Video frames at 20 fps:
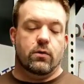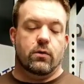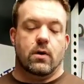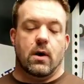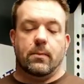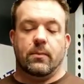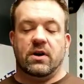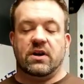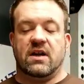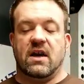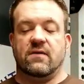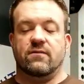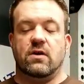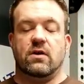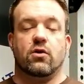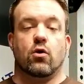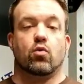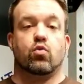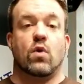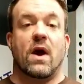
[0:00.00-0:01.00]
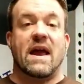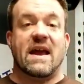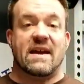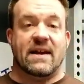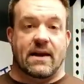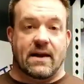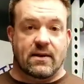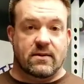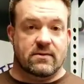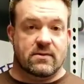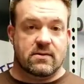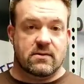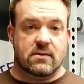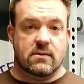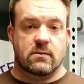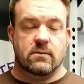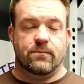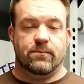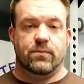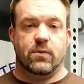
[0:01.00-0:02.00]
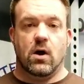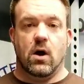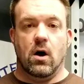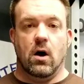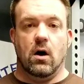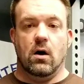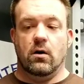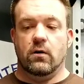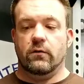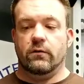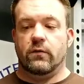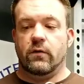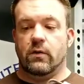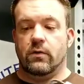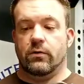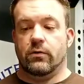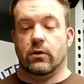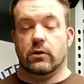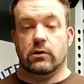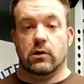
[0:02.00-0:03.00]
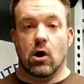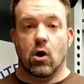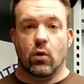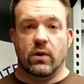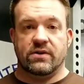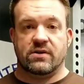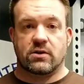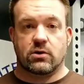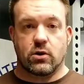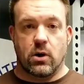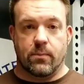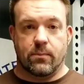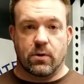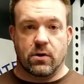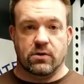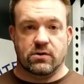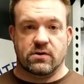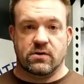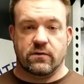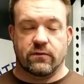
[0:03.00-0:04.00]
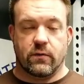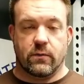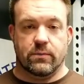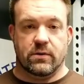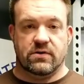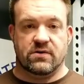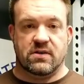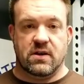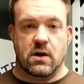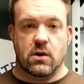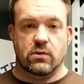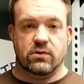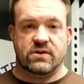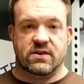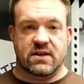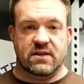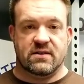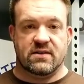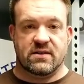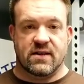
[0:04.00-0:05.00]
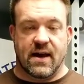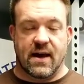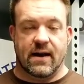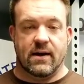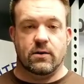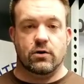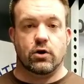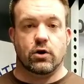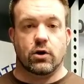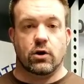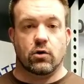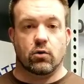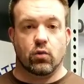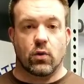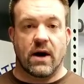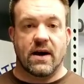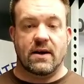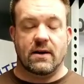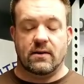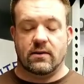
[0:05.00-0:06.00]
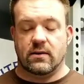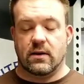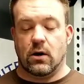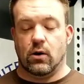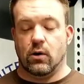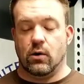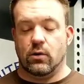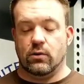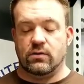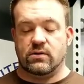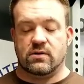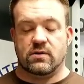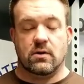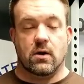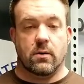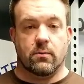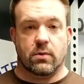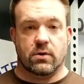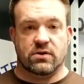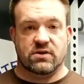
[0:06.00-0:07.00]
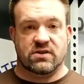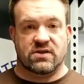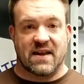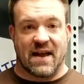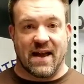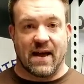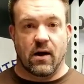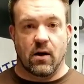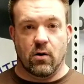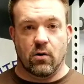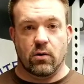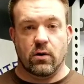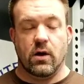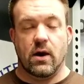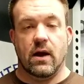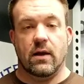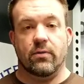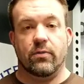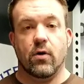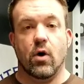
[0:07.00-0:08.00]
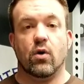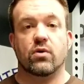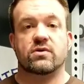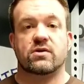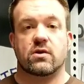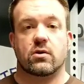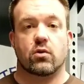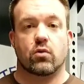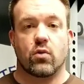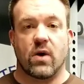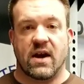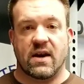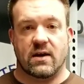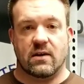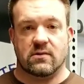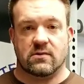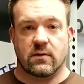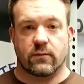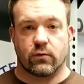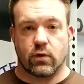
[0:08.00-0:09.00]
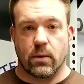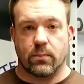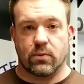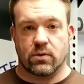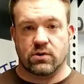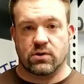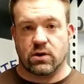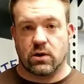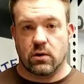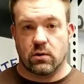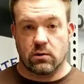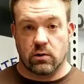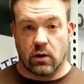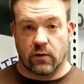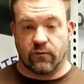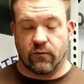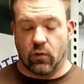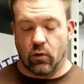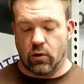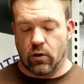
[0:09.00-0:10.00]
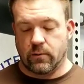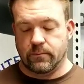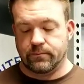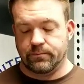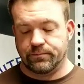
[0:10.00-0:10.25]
I'm gonna give you the ratings of the lowest grippers from the COC set. You're gonna write those numbers down, and those are the ratings of grippers you're gonna look for.